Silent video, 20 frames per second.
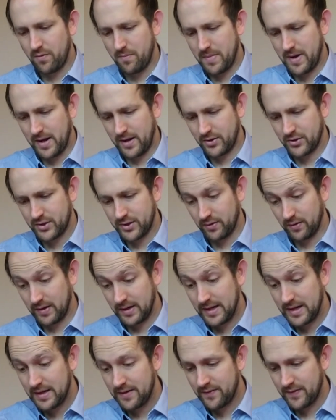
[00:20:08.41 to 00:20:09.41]
a man shall
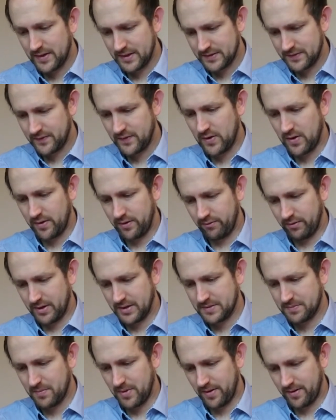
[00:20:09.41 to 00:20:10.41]
leave his father and
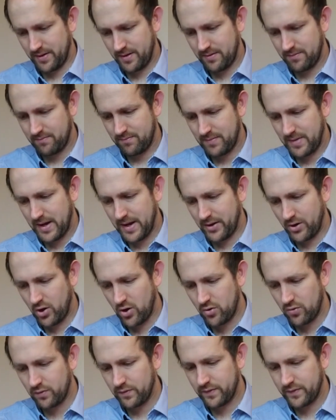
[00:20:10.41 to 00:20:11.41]
his mother and
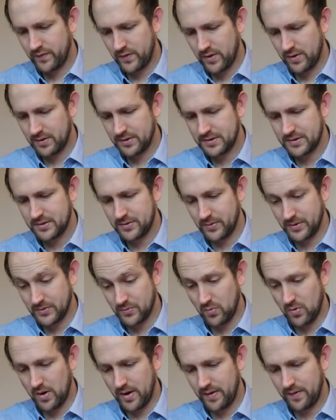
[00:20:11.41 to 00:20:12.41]
hold fast to his
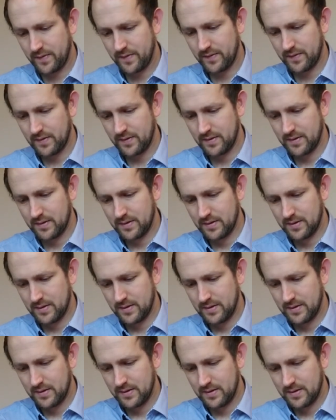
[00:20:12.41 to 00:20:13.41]
wife,
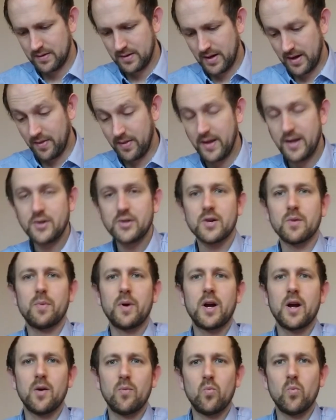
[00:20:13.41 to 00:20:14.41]
and they shall
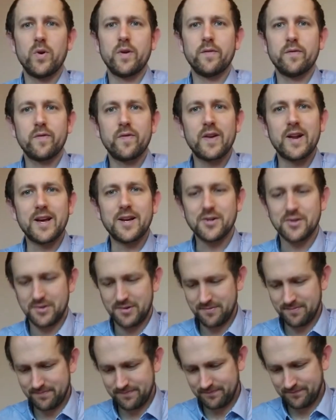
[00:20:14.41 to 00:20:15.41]
become one flesh.